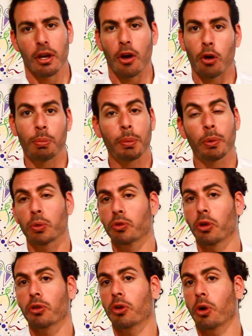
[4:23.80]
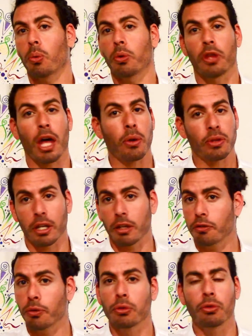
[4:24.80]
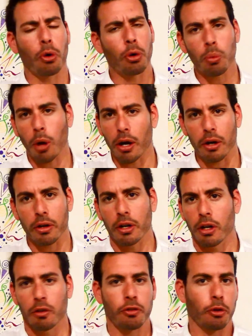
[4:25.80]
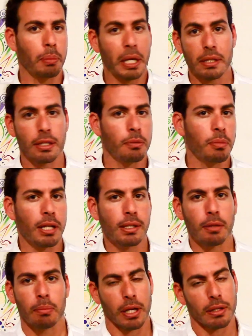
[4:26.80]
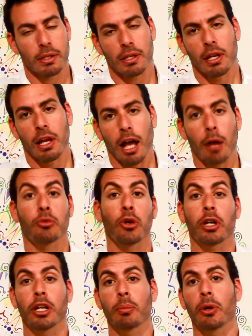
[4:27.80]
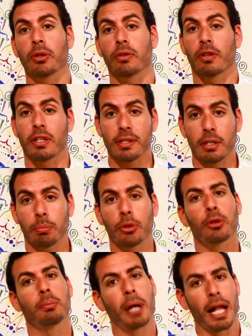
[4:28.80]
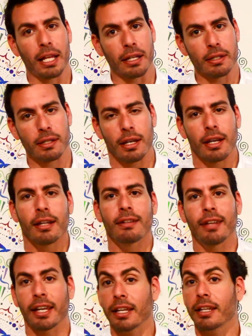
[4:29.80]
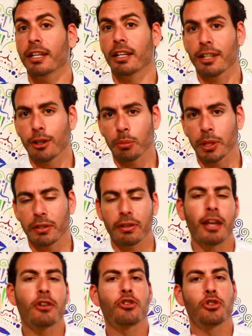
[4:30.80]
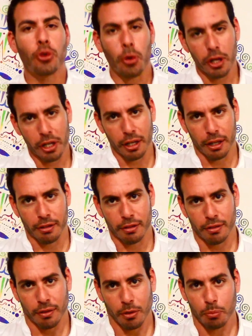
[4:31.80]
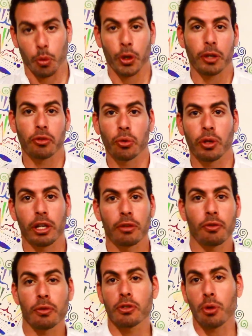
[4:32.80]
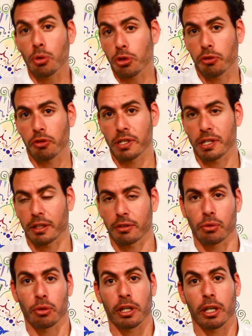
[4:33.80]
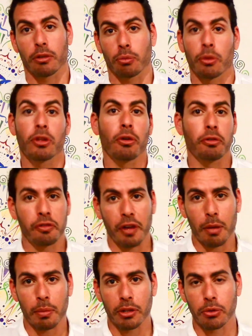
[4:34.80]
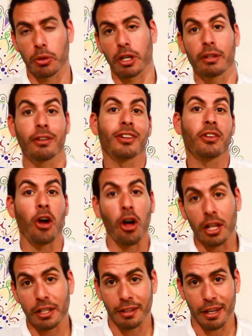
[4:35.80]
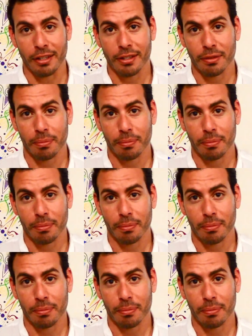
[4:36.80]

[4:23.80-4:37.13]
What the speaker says: or people who don't go without any food or water for months and months and months. I'm talking about the simple balance. Taking in a little bit, enjoying it, doing it for social reason, doing it with your family, doing it on holidays.